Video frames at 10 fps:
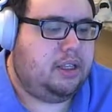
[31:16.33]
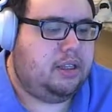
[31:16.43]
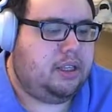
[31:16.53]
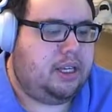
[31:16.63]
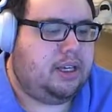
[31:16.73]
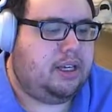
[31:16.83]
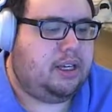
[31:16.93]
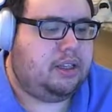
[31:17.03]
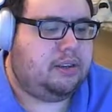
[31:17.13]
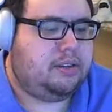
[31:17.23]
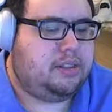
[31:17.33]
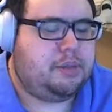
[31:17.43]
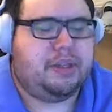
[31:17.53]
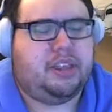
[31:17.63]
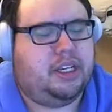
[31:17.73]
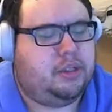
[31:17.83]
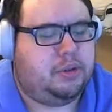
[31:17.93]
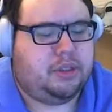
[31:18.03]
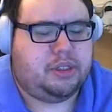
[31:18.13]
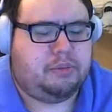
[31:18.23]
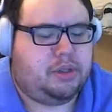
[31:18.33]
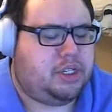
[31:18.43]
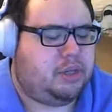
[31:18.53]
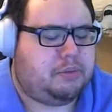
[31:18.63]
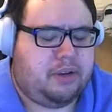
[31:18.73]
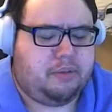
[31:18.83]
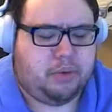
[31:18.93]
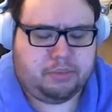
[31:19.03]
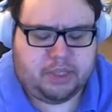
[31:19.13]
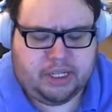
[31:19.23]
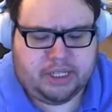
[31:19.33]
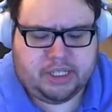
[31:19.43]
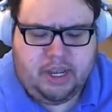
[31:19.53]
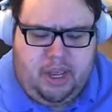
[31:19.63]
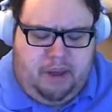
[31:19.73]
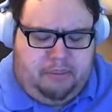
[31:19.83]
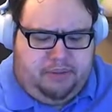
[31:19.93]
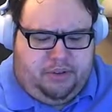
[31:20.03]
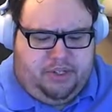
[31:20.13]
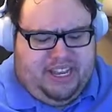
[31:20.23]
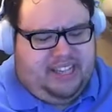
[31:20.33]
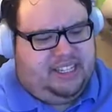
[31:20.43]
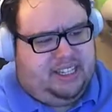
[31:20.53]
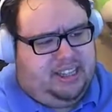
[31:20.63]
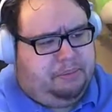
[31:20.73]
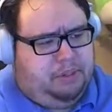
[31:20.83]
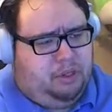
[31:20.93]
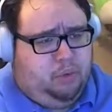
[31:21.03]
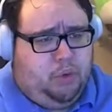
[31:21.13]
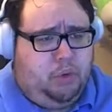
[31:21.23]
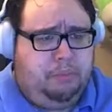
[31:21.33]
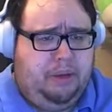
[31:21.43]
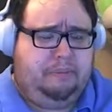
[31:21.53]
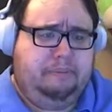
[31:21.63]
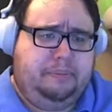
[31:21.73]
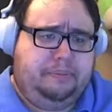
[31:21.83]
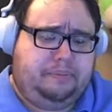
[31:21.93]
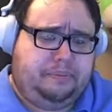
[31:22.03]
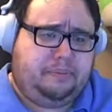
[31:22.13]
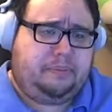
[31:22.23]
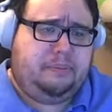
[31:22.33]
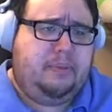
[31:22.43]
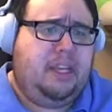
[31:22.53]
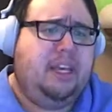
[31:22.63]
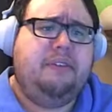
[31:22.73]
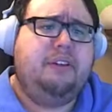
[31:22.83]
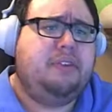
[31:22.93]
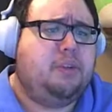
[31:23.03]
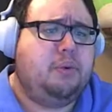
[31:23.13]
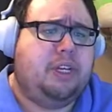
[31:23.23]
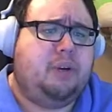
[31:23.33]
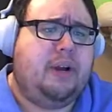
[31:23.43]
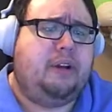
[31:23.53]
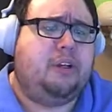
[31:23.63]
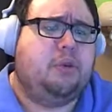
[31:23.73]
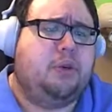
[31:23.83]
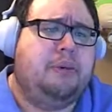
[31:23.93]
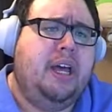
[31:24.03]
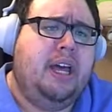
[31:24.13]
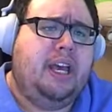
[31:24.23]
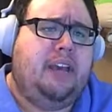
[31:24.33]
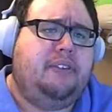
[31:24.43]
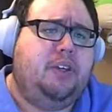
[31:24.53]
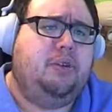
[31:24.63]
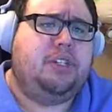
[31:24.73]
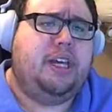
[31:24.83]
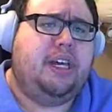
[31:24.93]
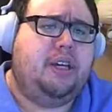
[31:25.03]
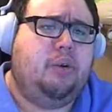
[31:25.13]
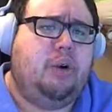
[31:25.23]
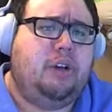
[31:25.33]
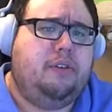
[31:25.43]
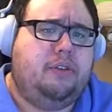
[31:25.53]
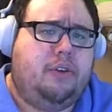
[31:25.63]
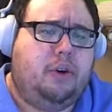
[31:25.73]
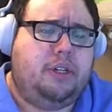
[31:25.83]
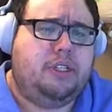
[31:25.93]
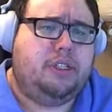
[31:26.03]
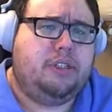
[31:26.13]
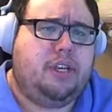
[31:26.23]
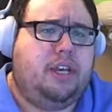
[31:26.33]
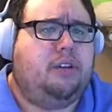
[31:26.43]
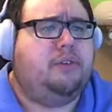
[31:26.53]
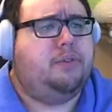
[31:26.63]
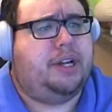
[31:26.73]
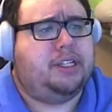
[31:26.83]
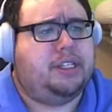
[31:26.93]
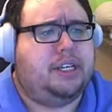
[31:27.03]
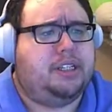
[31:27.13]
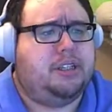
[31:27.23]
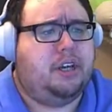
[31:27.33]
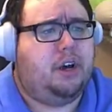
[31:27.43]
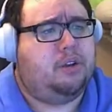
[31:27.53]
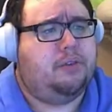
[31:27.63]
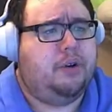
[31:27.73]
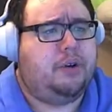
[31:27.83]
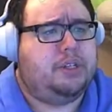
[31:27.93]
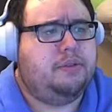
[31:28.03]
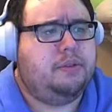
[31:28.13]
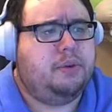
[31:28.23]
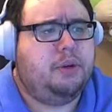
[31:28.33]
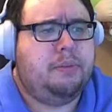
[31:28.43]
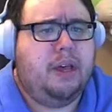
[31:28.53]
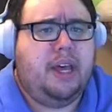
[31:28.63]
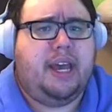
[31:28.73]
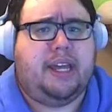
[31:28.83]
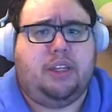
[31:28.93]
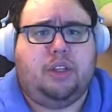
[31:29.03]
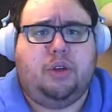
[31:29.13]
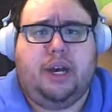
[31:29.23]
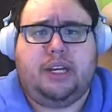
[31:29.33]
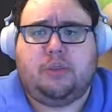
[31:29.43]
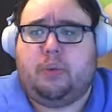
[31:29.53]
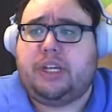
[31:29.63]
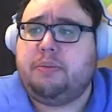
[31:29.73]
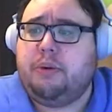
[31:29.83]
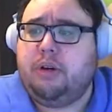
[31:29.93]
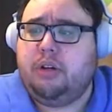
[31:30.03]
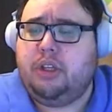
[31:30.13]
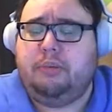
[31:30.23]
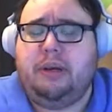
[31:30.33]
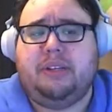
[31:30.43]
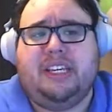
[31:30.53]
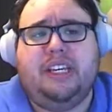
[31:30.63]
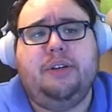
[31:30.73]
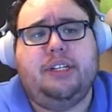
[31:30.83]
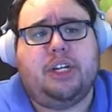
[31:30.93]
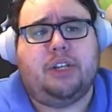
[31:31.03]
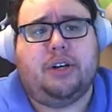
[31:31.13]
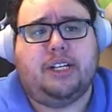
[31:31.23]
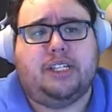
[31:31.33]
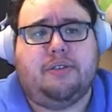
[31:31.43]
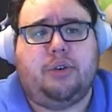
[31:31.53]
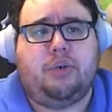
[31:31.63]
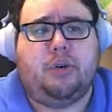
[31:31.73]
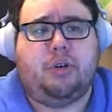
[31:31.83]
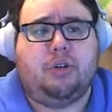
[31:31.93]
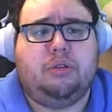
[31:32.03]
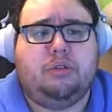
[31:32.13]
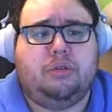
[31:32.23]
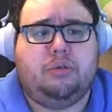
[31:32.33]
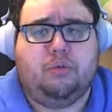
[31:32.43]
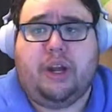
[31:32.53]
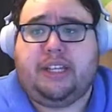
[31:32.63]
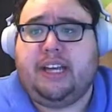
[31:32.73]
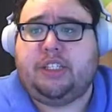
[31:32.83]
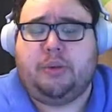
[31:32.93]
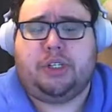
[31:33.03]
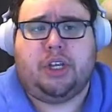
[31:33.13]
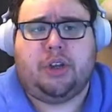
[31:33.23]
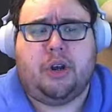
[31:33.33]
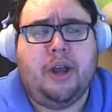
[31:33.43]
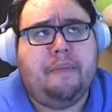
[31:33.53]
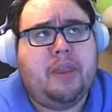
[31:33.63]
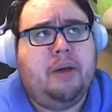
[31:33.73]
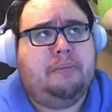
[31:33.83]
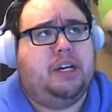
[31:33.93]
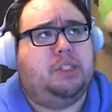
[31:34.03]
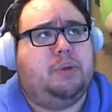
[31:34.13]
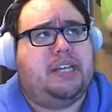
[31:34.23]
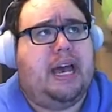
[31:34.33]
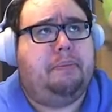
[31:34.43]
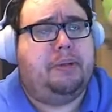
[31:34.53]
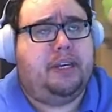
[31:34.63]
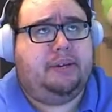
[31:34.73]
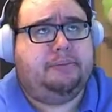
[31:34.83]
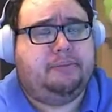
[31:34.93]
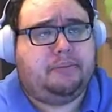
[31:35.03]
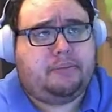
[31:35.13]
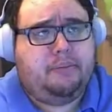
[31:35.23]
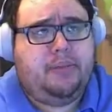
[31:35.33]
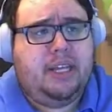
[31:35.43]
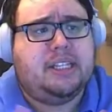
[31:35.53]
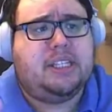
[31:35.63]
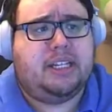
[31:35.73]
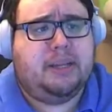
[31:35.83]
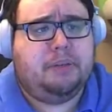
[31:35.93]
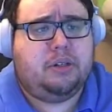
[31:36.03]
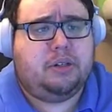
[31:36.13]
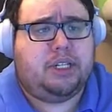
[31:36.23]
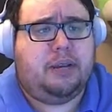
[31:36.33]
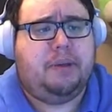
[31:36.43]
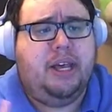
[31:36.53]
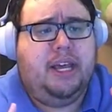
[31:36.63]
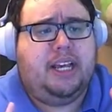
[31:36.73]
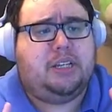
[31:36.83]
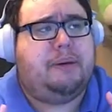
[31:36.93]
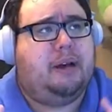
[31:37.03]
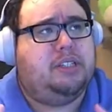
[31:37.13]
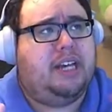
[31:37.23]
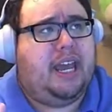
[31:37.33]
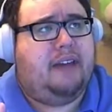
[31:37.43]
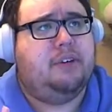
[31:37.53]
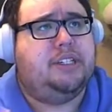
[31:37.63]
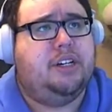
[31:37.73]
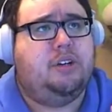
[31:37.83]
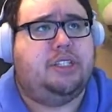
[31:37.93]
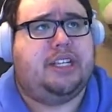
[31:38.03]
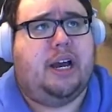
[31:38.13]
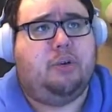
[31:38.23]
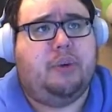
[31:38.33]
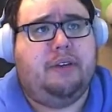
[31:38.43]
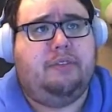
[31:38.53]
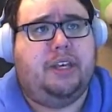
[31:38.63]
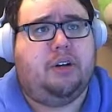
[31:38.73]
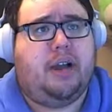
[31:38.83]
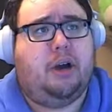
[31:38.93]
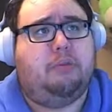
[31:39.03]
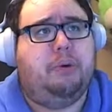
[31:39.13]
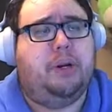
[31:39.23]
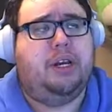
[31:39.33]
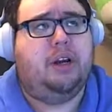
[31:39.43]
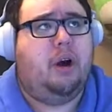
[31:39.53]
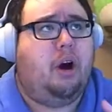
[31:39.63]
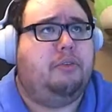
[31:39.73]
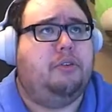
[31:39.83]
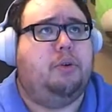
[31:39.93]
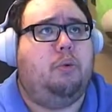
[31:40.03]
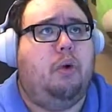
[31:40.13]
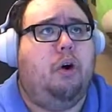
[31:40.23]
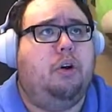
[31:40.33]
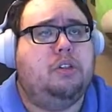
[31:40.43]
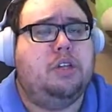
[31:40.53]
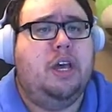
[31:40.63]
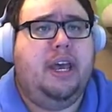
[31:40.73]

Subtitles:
like some cathedrals and museums have rooms like this. But if you stand in an elliptical room, even if it's a really crowded room, if you stand at one of the focuses and your friend stands at the other focus of the room and you guys whisper, you'll be able to hear each other as if you were right next to each other, because what's happening is the elliptical shape is bouncing every single sound wave that you're outputting off of the walls